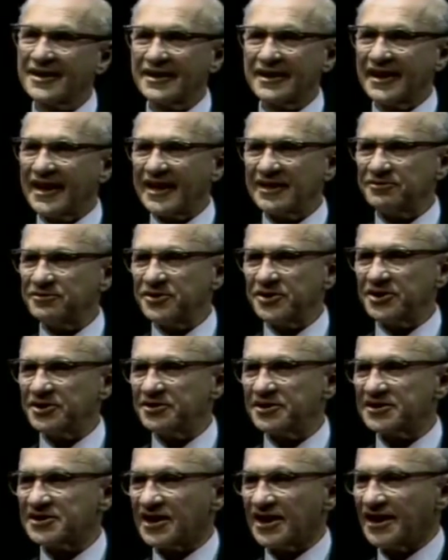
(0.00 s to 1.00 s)
That
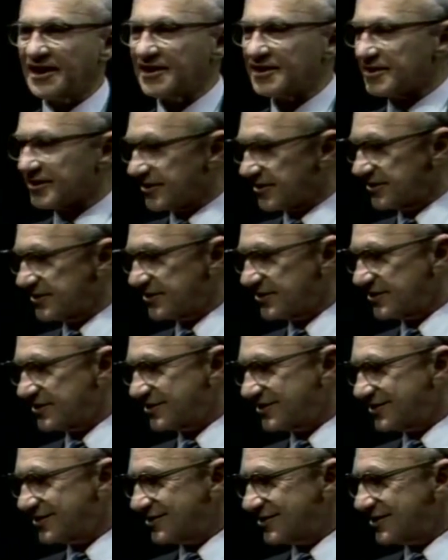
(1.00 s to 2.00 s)
view is held
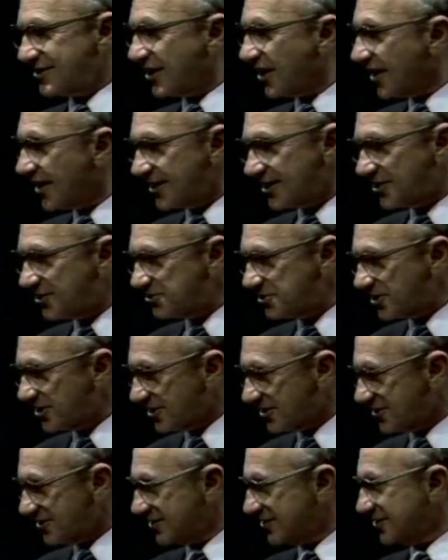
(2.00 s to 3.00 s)
not
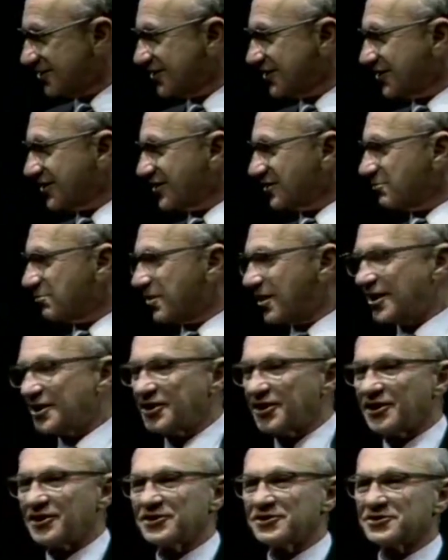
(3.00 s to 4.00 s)
only by
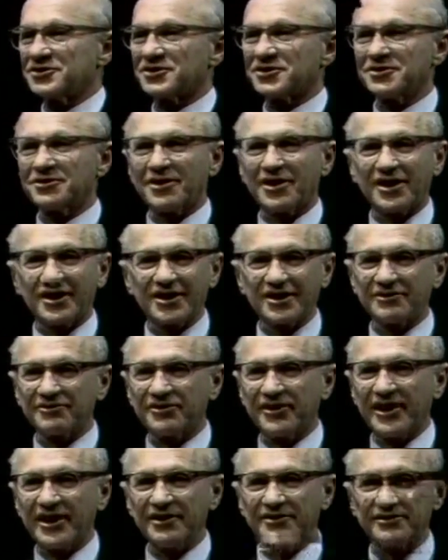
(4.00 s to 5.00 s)
those who are in
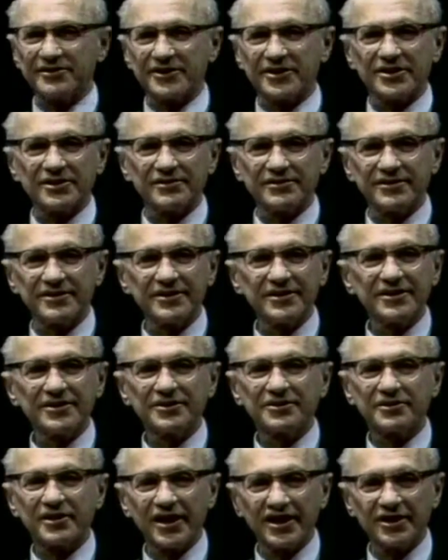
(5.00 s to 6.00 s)
favor of
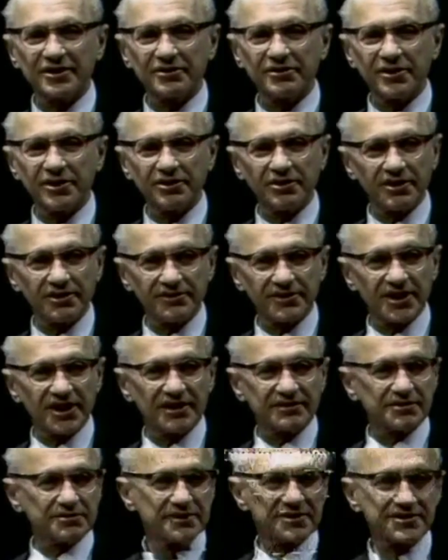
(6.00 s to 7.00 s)
greater role of
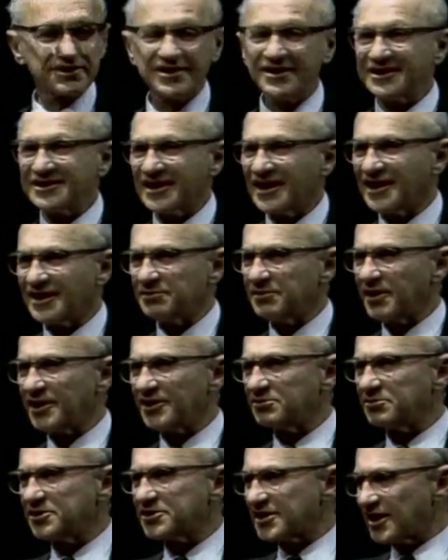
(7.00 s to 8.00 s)
government. It is held by
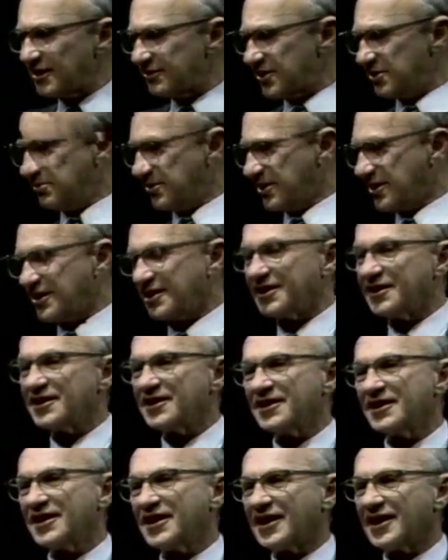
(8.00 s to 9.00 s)
almost everybody.
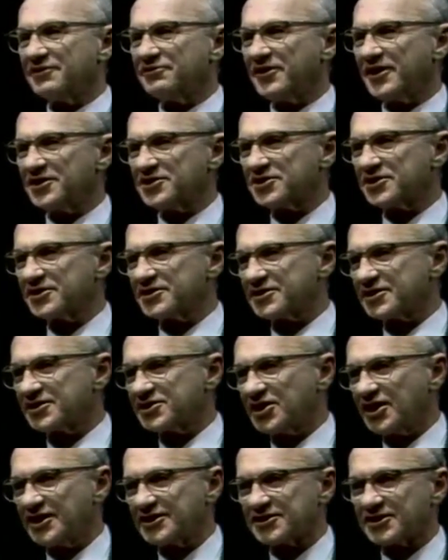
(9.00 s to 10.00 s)
I venture to
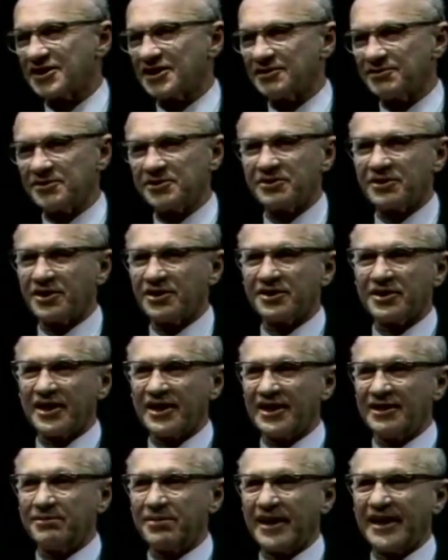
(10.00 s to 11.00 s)
suggest that if you go to
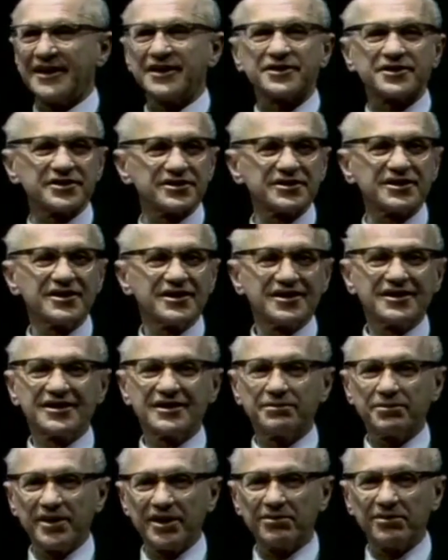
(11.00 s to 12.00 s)
any bankers,
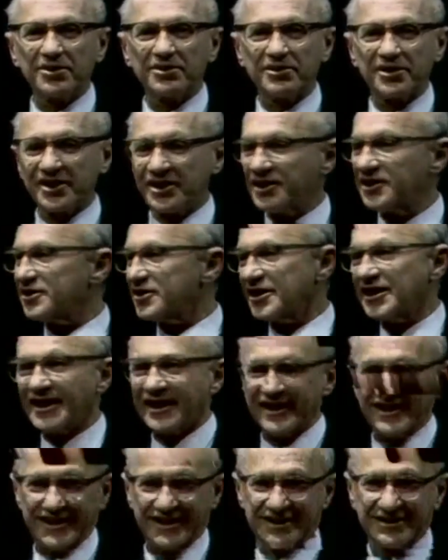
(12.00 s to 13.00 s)
the people who are here
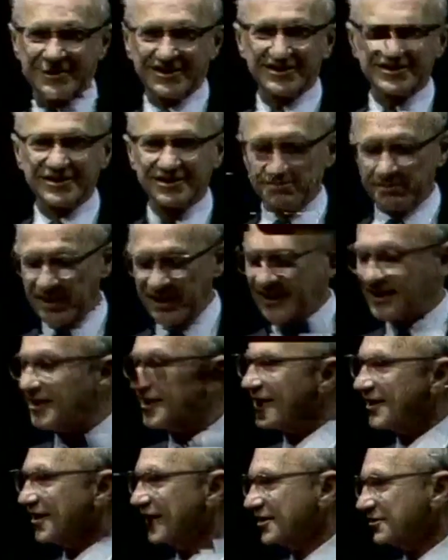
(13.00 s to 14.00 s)
today at this
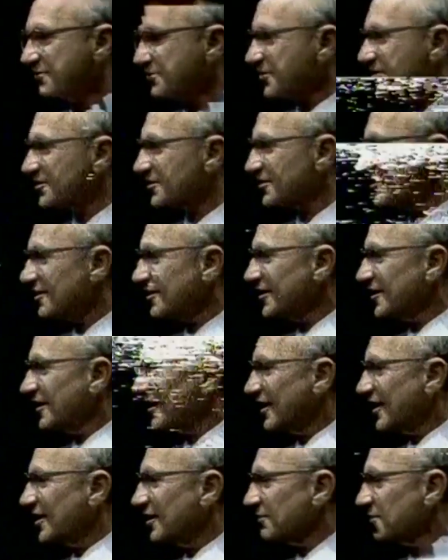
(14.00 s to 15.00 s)
banking conference,
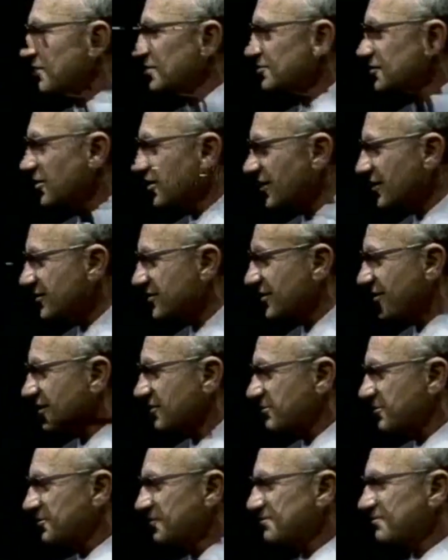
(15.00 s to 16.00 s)
and if you talk to
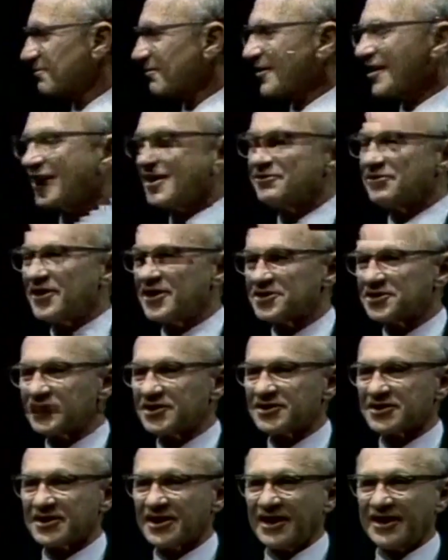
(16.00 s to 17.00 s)
them, I venture
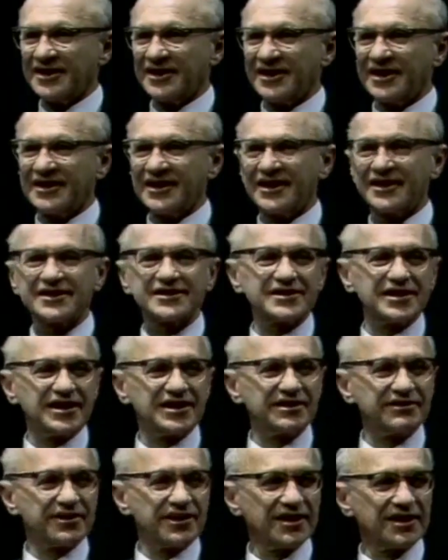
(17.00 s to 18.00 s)
to say nine out of
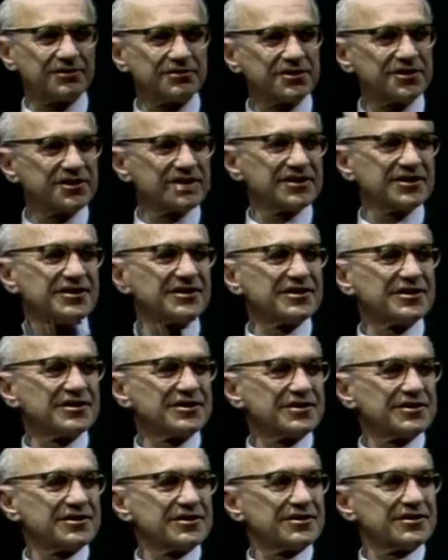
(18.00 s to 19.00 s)
ten of them,
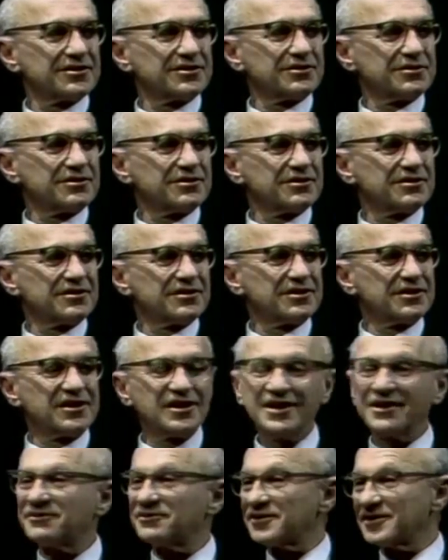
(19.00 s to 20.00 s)

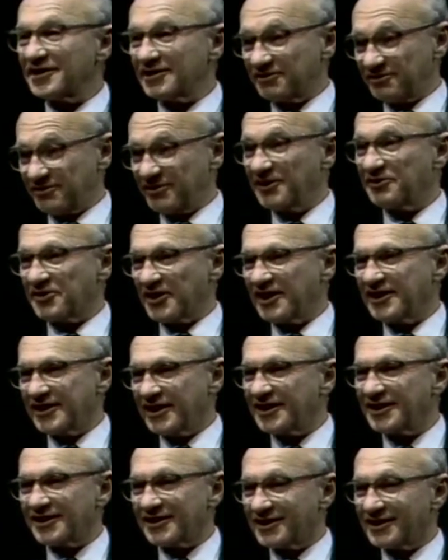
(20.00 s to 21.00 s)
if, if, if they
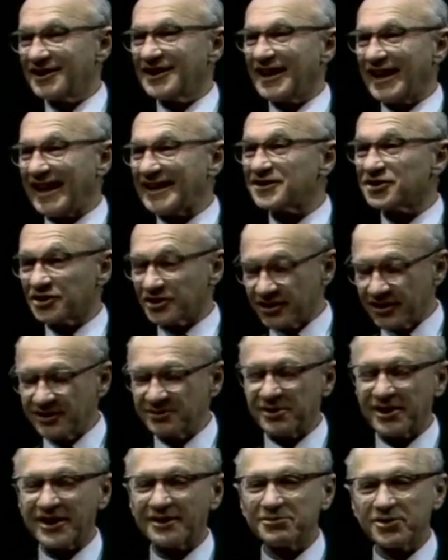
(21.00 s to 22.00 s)
didn't, hadn't heard
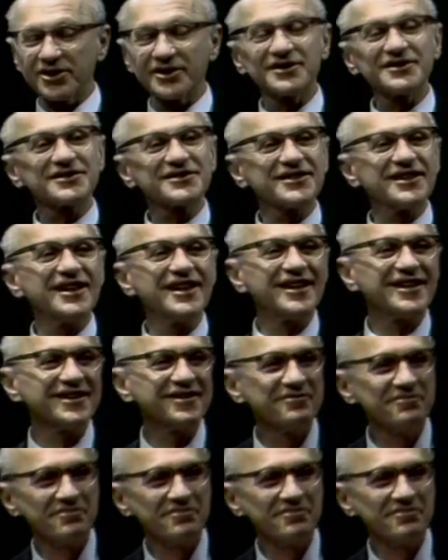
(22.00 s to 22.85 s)
what I'm going to say,